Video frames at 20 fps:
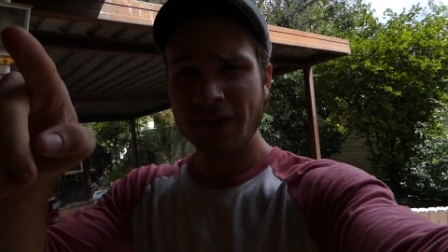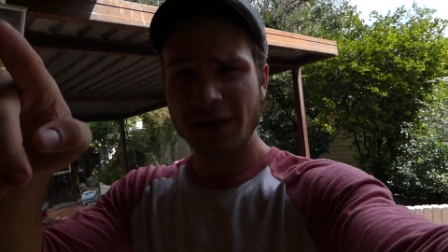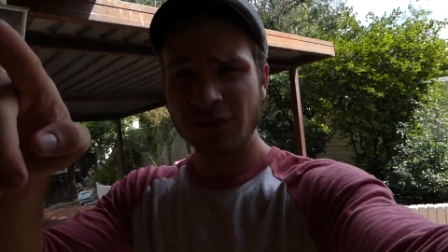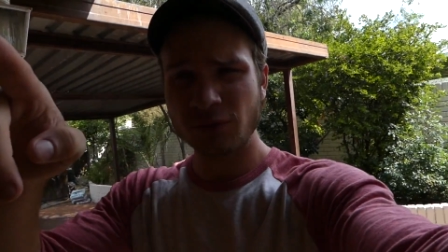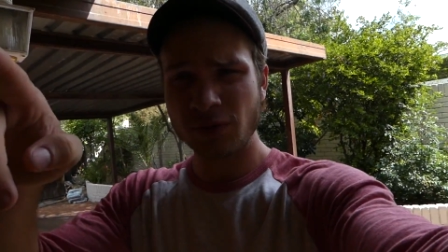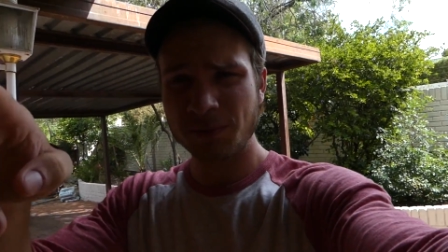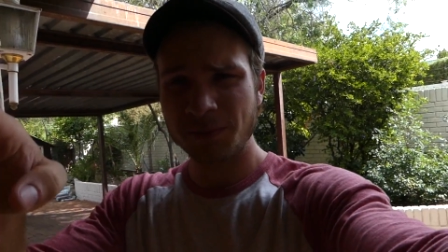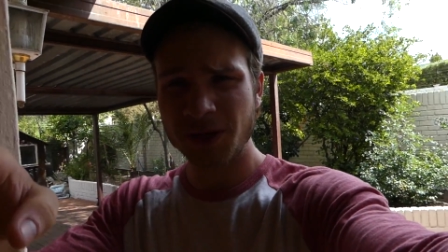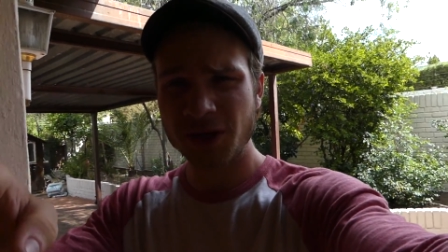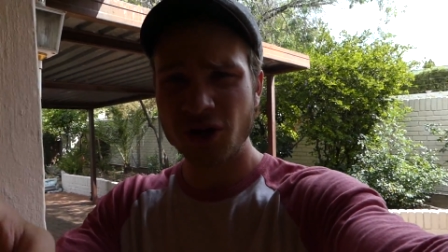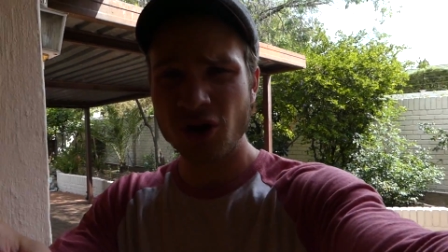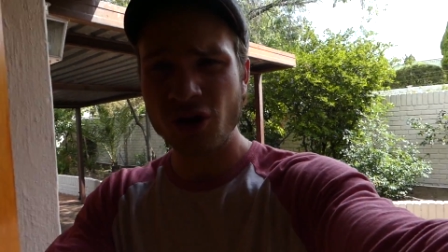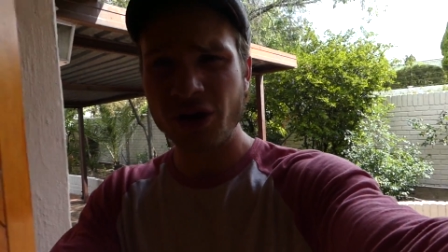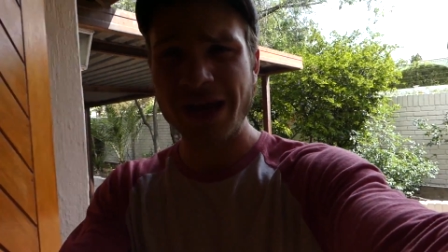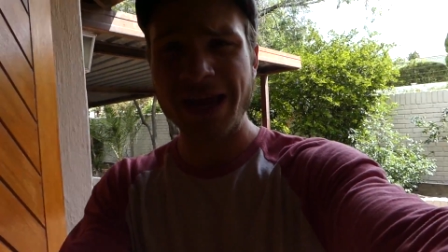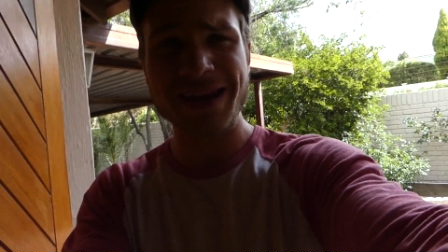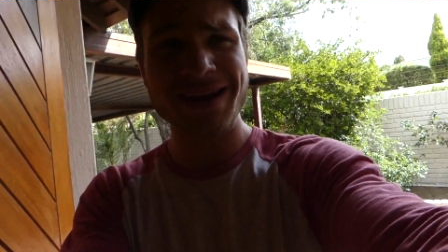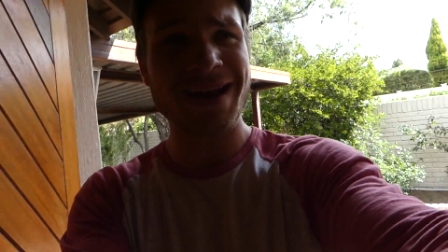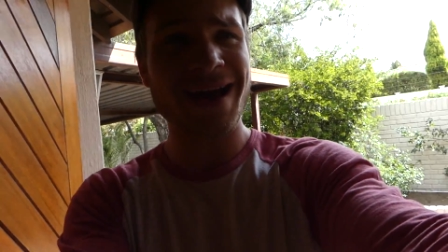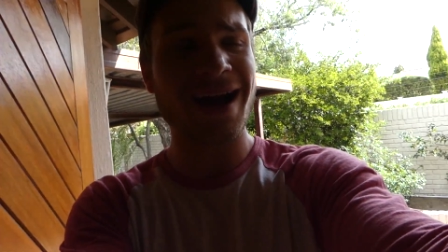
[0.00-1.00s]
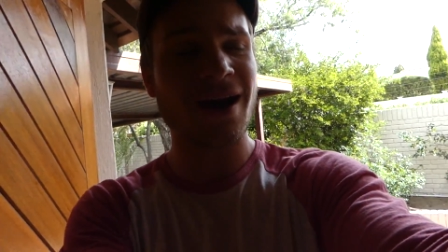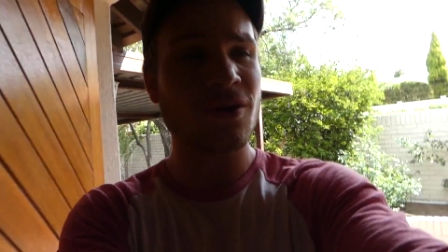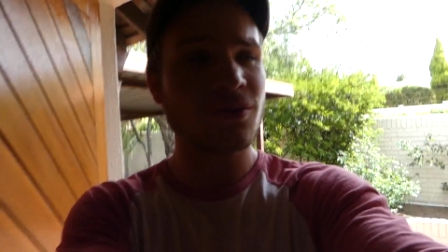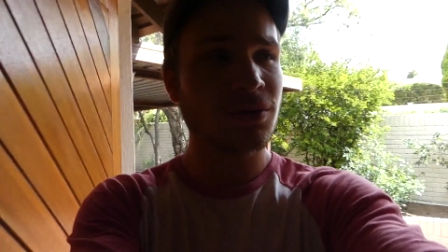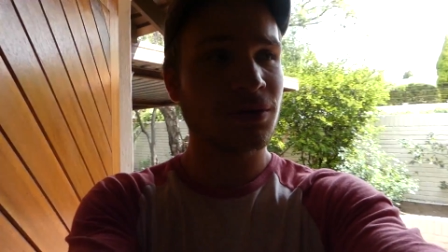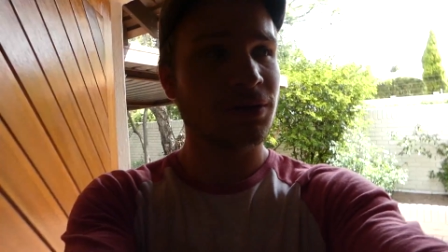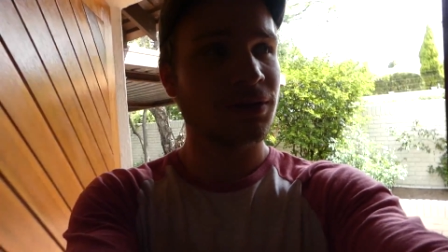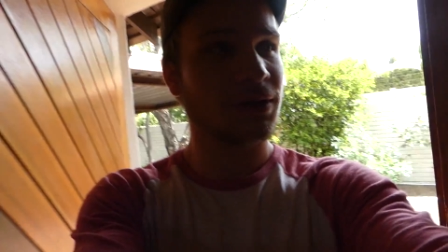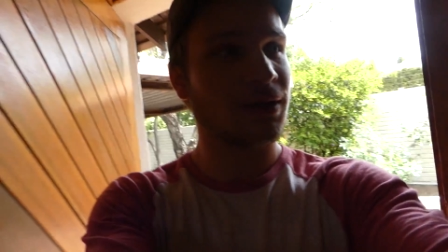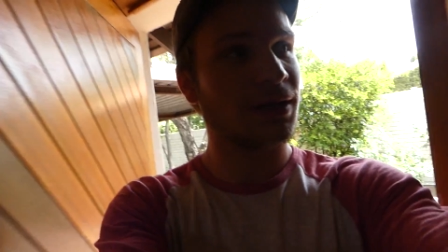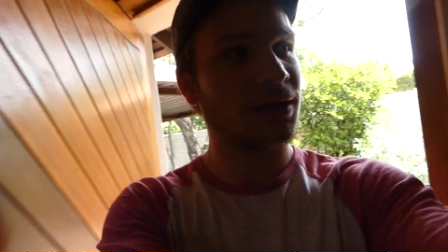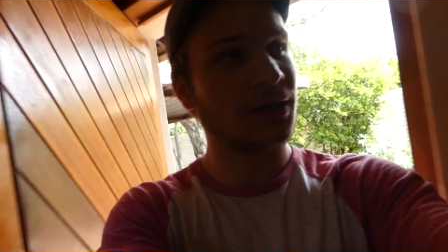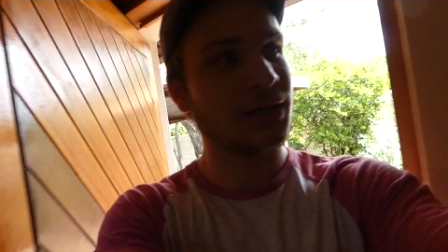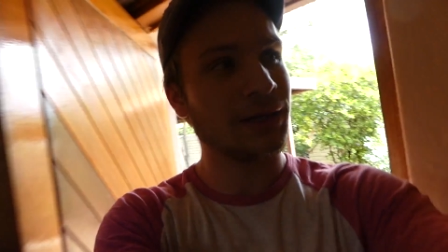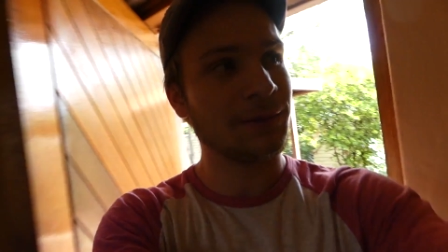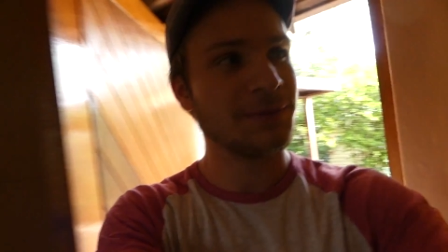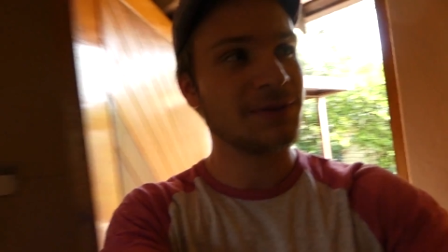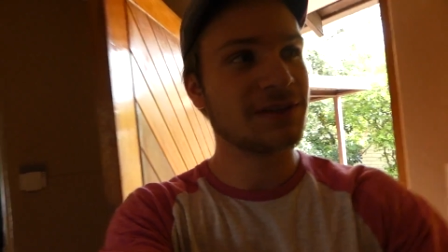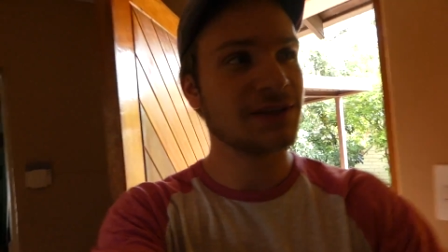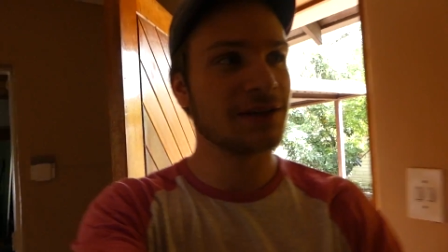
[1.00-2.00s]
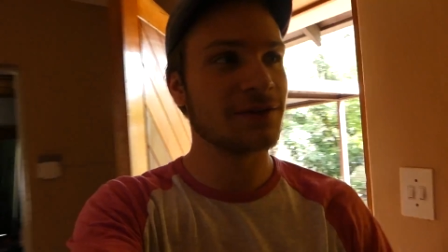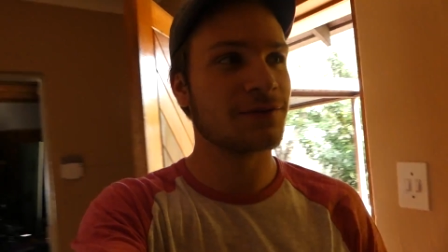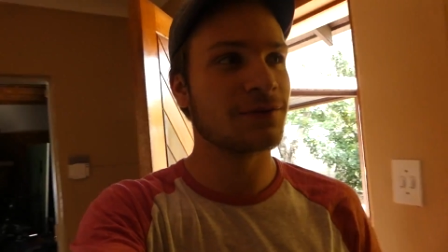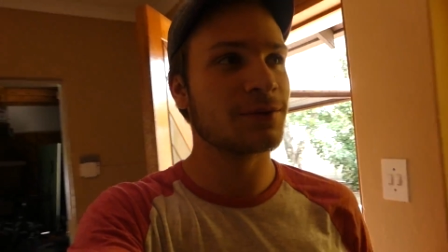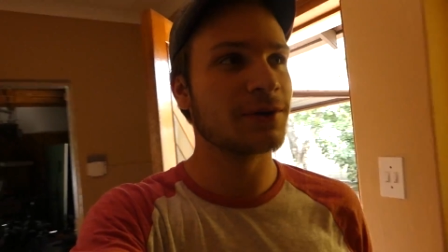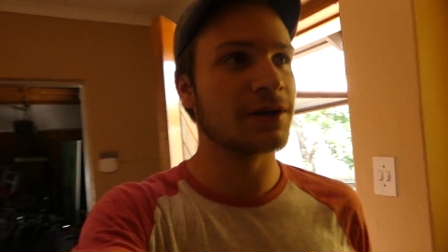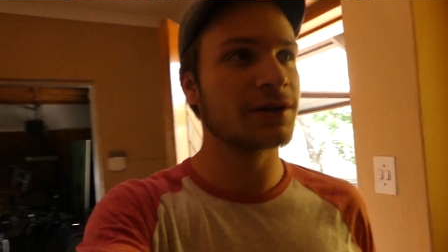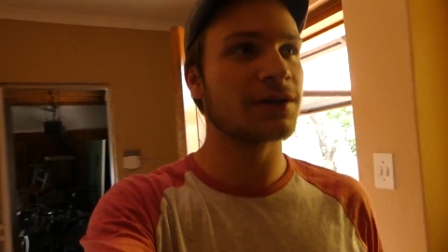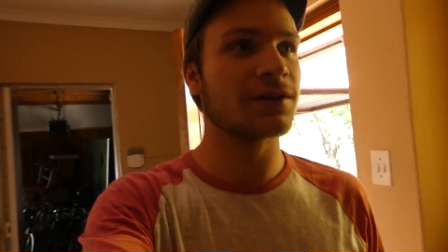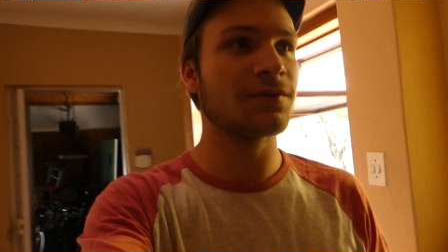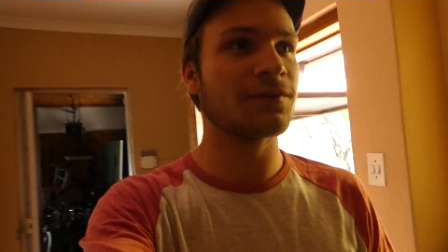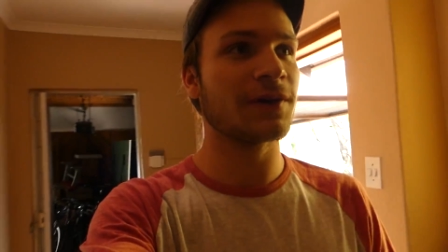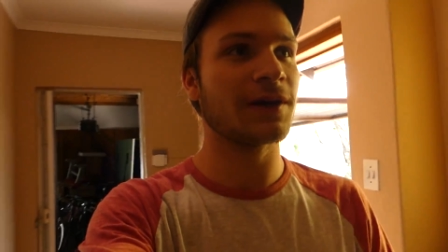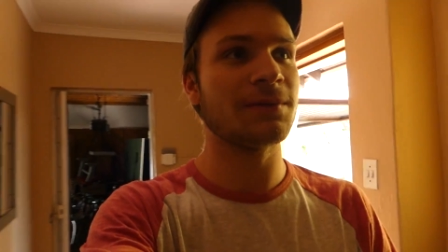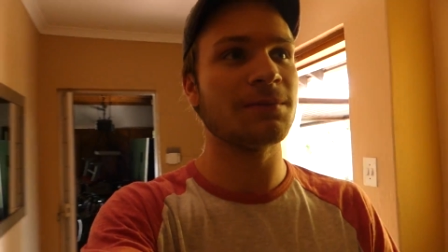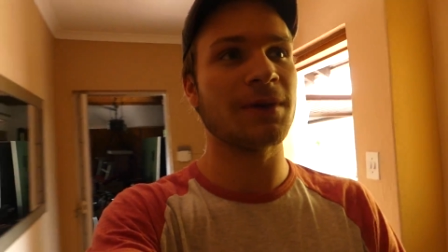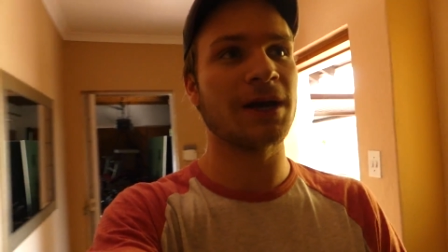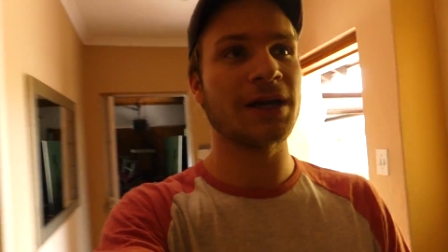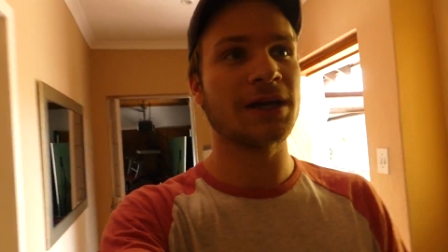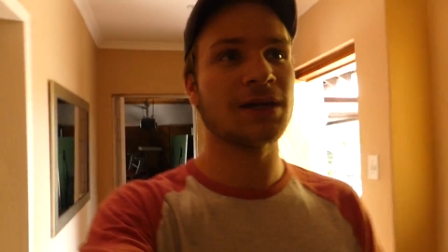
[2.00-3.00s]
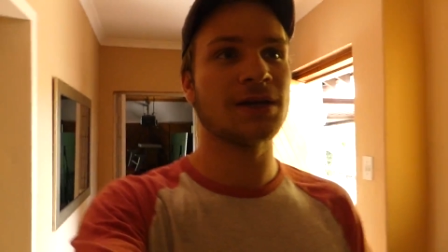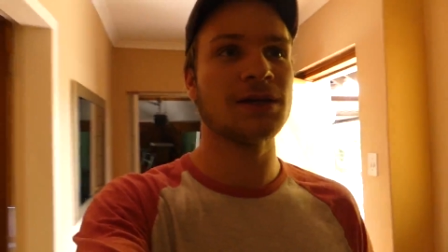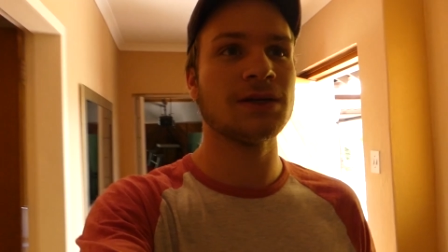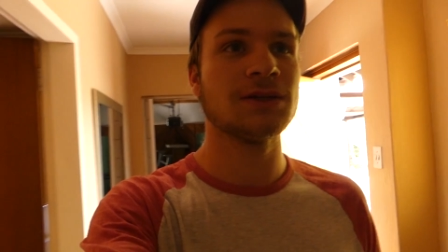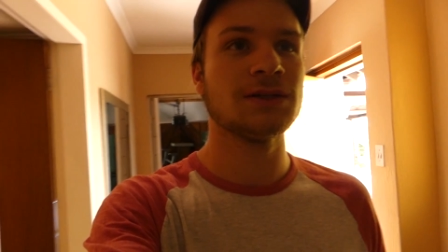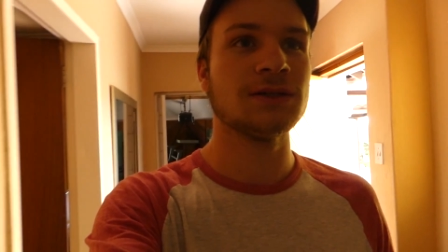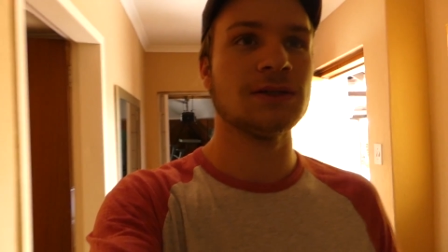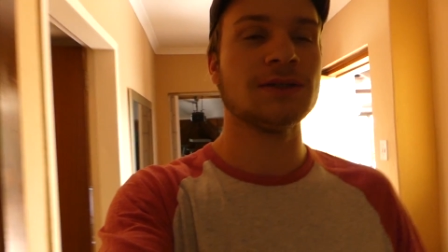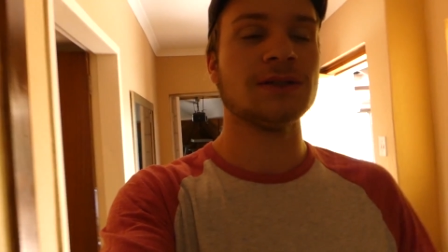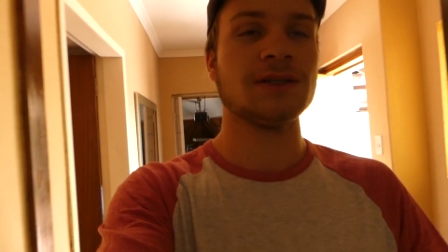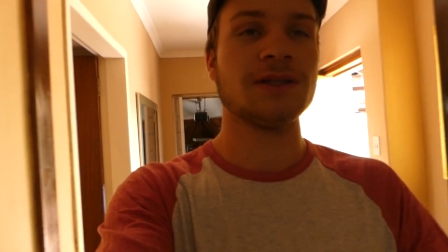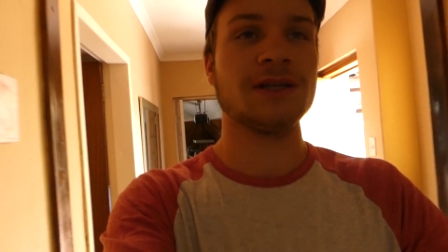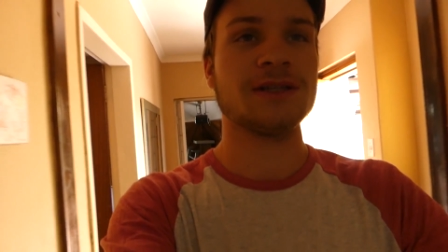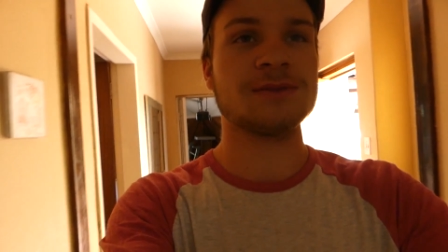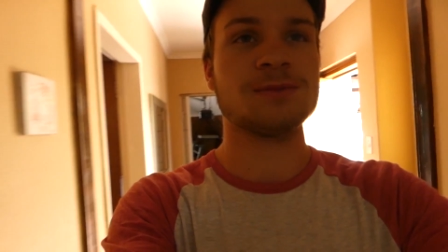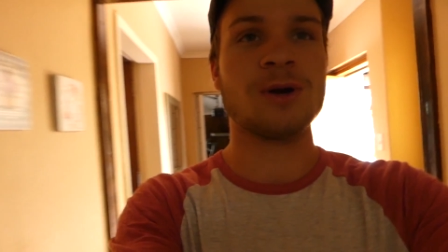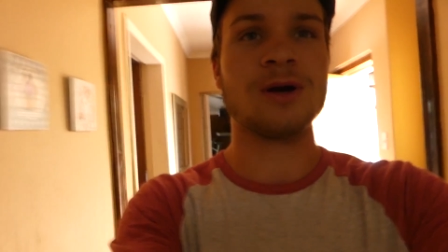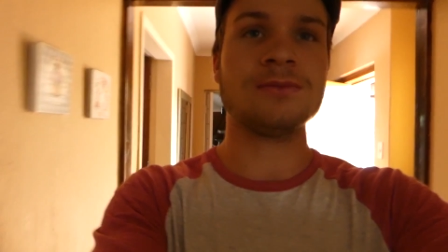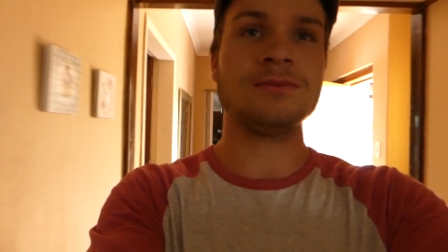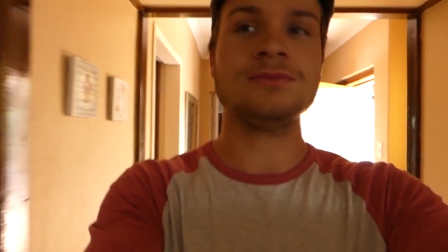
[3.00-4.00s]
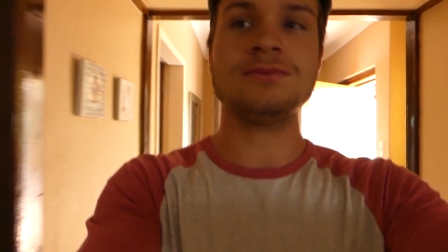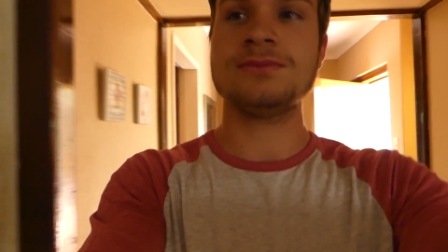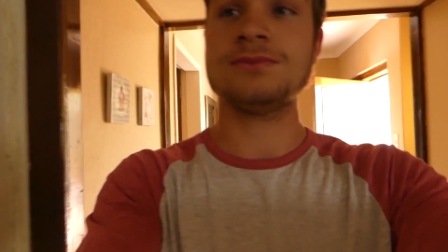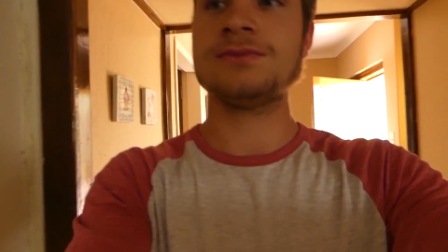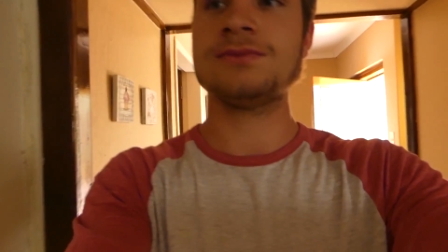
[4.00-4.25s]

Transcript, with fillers: that's what I'm going to go get now. Uh, let me see if where I can find Mike. There's mom.